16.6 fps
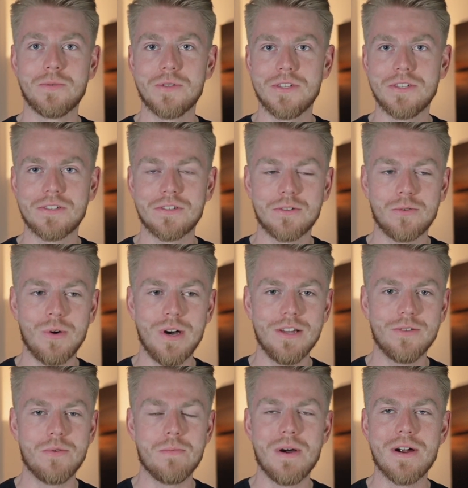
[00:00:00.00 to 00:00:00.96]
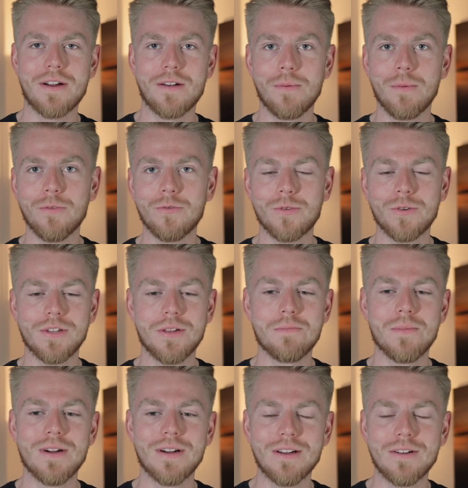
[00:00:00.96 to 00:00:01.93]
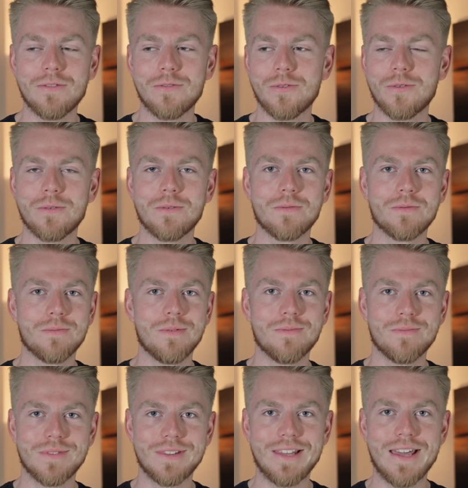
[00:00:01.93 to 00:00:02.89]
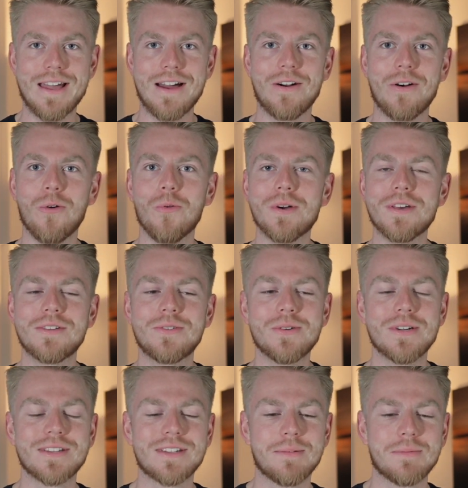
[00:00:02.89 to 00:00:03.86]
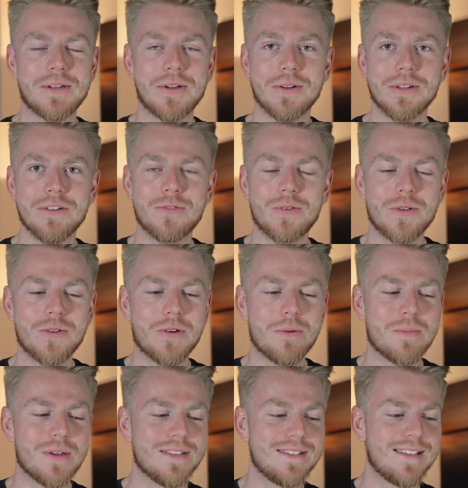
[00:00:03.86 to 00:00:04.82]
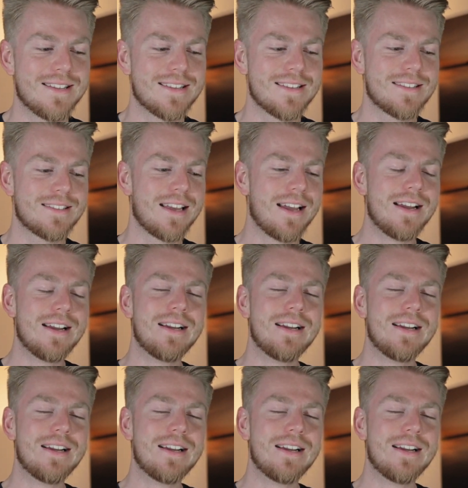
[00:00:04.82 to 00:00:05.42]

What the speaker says: which is quite remarkable for Denmark, for they are always doing something only for European citizens.